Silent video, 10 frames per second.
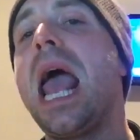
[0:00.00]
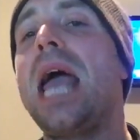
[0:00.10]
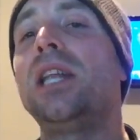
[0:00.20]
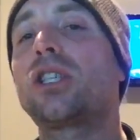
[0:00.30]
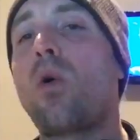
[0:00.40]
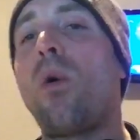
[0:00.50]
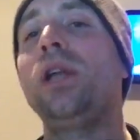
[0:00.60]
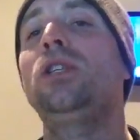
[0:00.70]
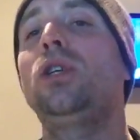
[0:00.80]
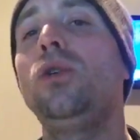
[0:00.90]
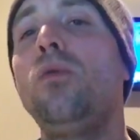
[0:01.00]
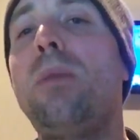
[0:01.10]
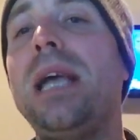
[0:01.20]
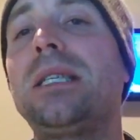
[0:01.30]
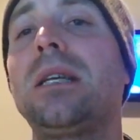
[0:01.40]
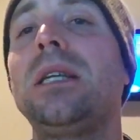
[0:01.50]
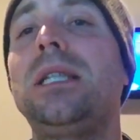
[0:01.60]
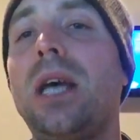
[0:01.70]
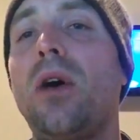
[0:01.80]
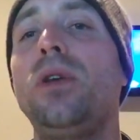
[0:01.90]
and it's going to basically
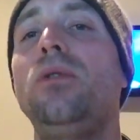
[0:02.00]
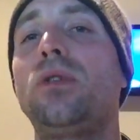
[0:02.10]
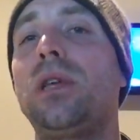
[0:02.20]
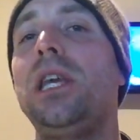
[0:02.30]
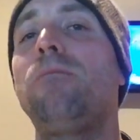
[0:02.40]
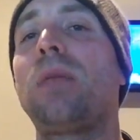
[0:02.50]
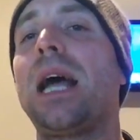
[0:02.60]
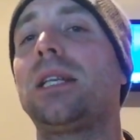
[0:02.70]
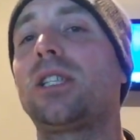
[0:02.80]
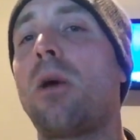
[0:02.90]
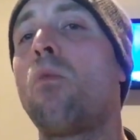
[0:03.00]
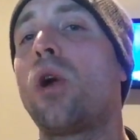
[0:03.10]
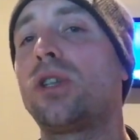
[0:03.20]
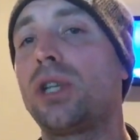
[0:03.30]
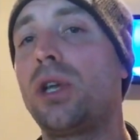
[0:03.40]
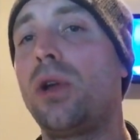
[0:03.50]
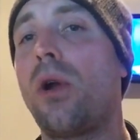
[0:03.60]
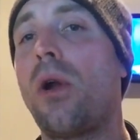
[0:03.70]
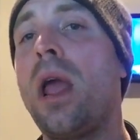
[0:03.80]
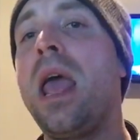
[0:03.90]
tell you to keep that somewhere
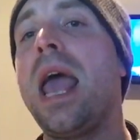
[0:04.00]
secure.